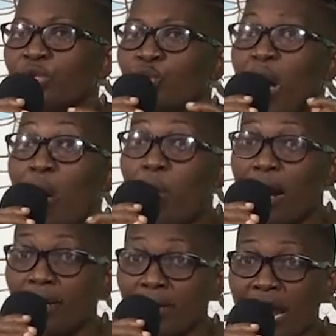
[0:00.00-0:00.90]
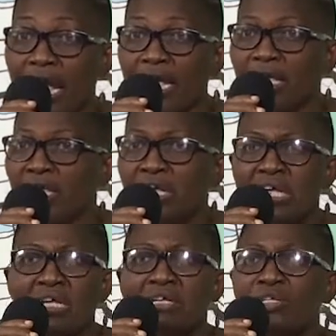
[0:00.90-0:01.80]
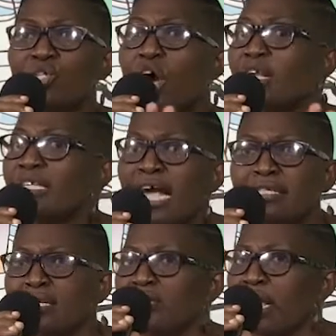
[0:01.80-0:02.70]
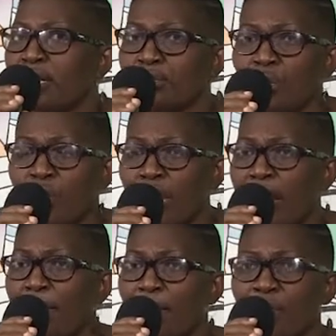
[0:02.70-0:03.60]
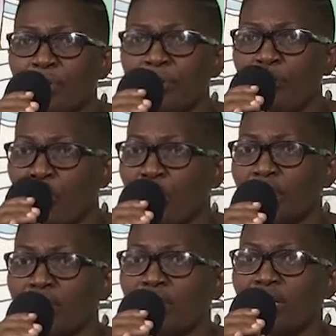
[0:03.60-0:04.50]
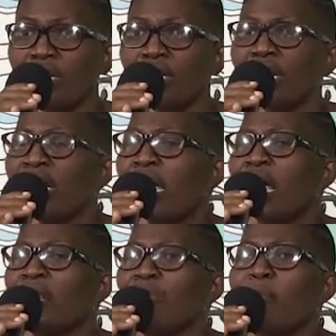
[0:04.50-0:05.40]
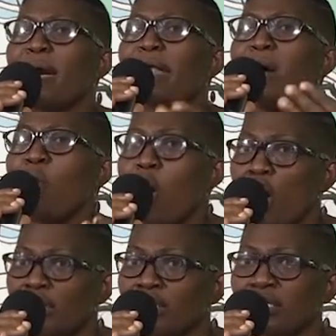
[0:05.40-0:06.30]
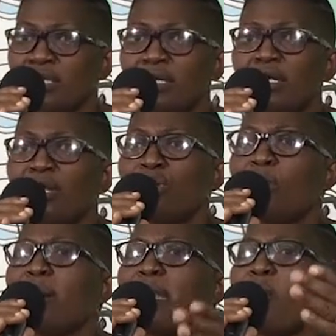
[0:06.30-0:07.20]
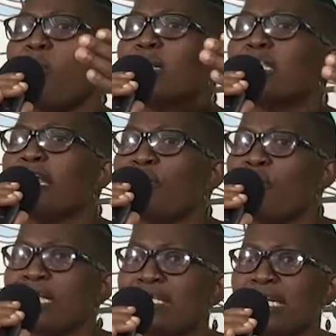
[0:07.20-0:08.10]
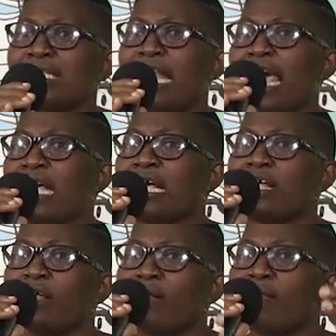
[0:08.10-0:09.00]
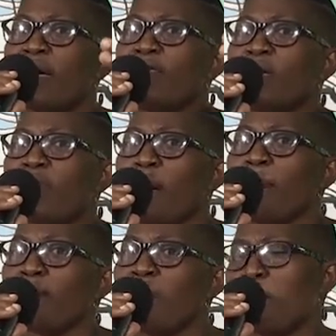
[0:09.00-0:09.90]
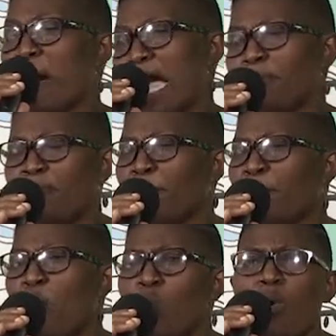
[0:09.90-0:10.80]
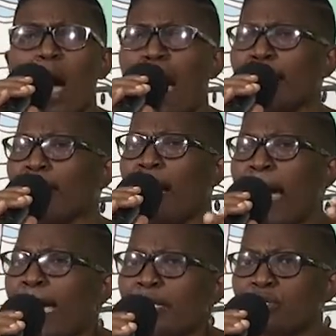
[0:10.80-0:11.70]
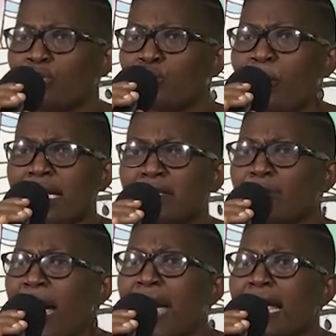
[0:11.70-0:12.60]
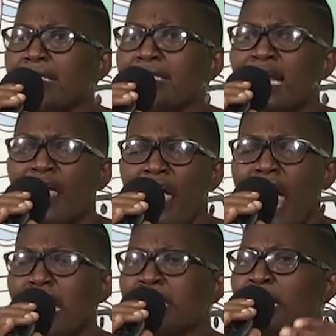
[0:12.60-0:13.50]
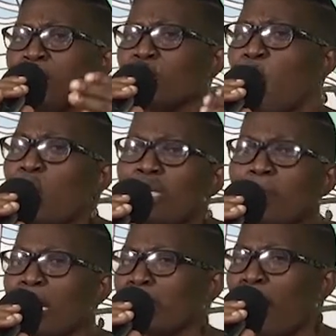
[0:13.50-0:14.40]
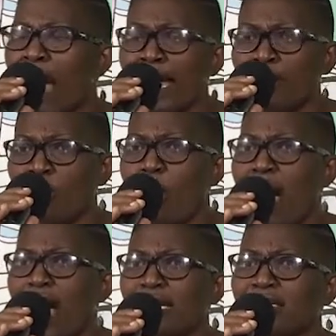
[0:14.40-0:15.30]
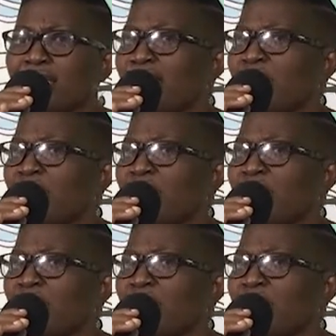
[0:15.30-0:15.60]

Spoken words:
to our cry. Don't hesitate to call upon God. No matter what. No matter what the noise is like, the bad people who were unkind to Bartimaeus and they told him unkind words,